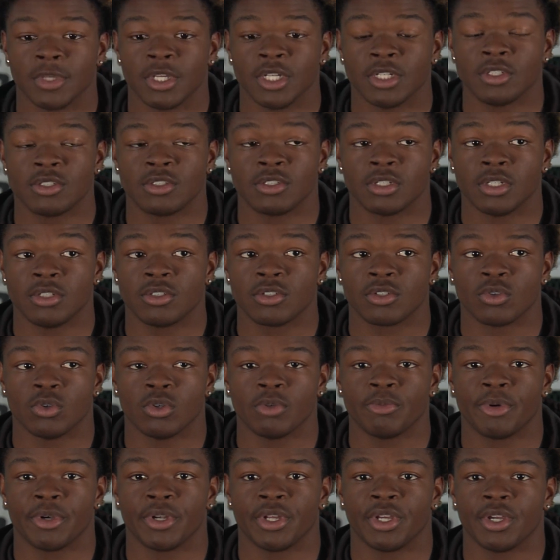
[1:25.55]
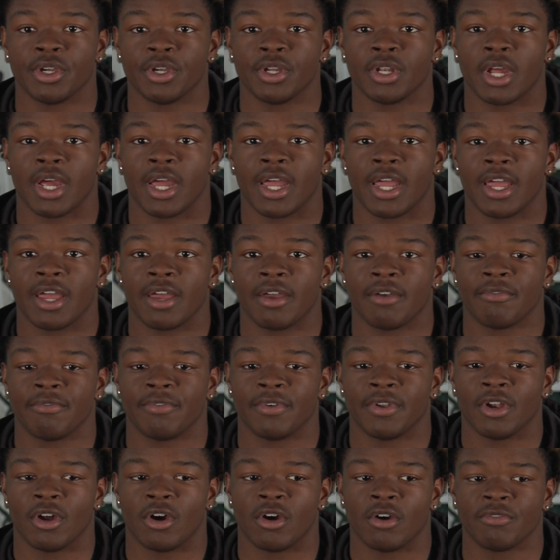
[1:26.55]
It's, it's going pretty good. I have
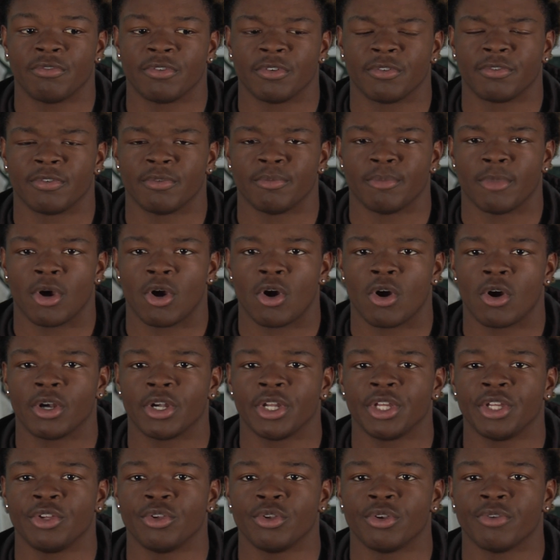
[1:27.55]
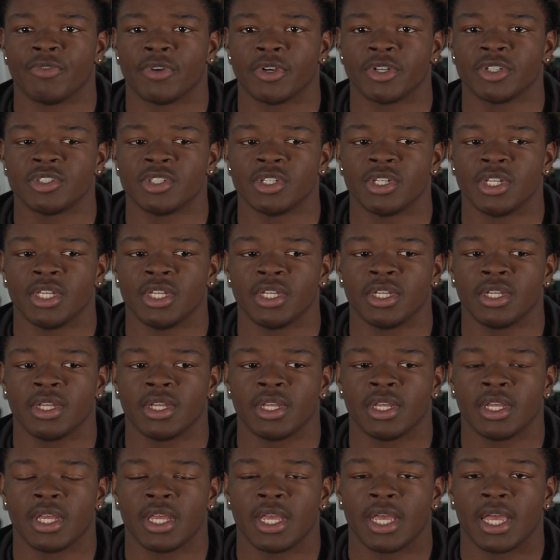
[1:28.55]
an offer from Harding University
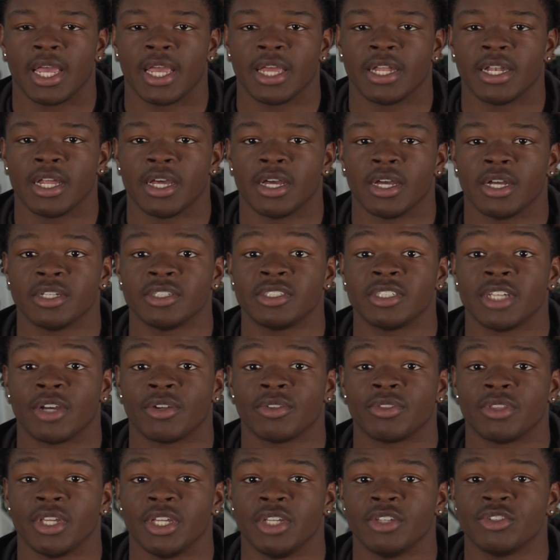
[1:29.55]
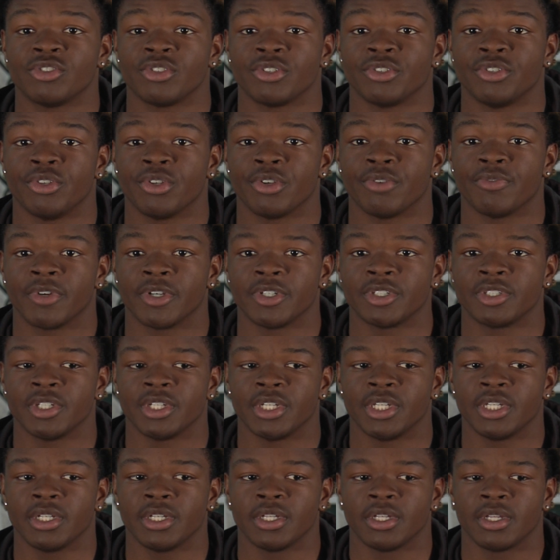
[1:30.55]
and uh, Southeastern
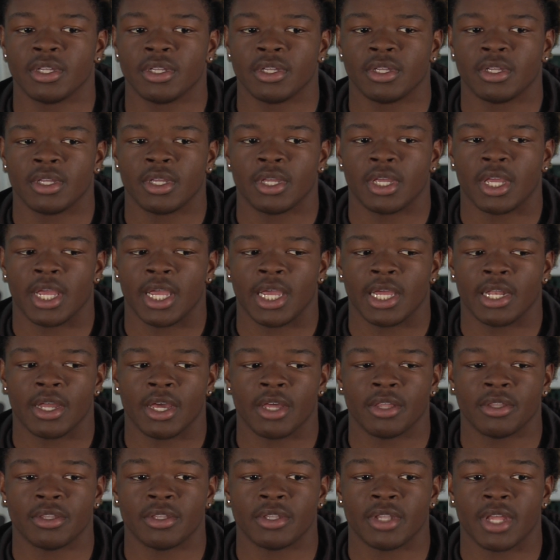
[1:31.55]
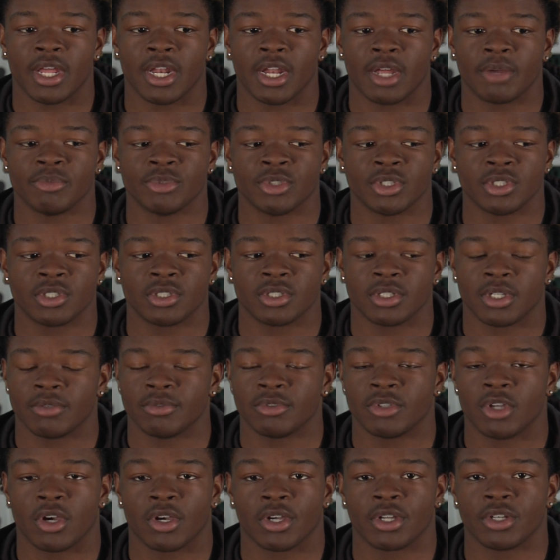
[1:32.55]
University. And other than that, I'm just
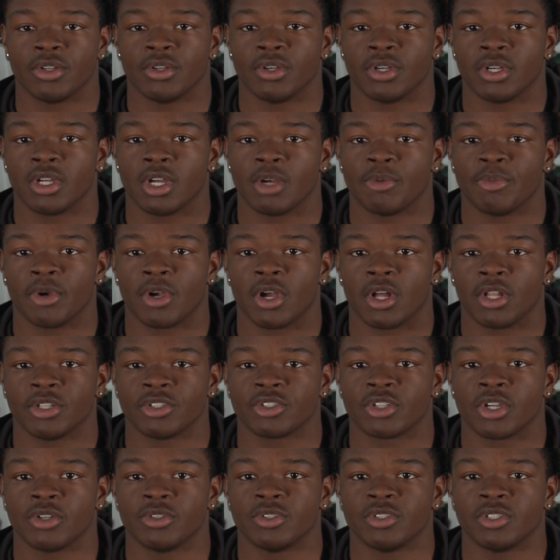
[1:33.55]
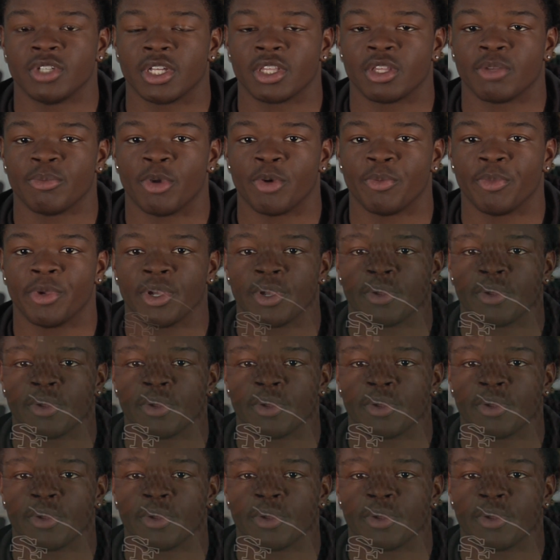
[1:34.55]
talking to a couple college coaches at the moment.